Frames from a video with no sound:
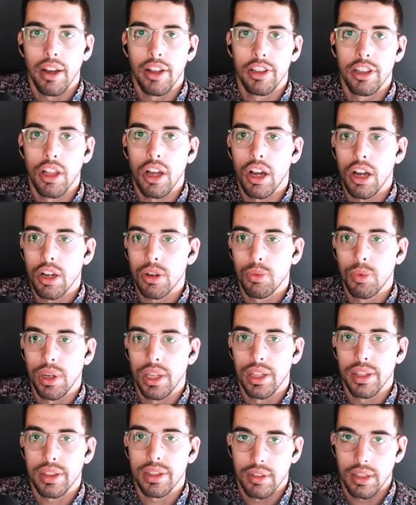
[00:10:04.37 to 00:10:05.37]
along
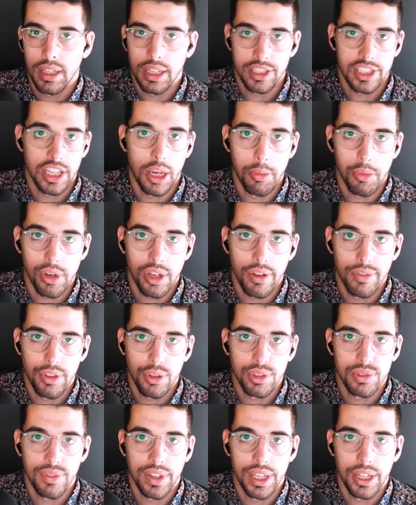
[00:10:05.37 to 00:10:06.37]
with a summary of
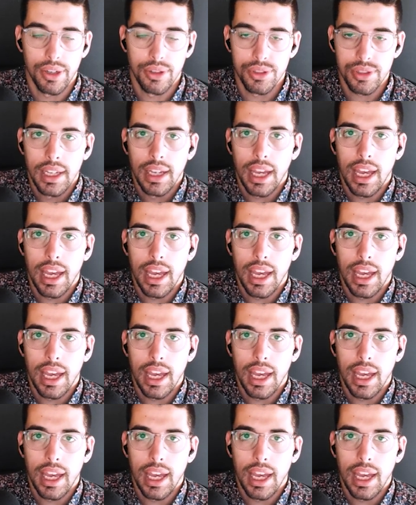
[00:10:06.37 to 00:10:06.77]
those videos.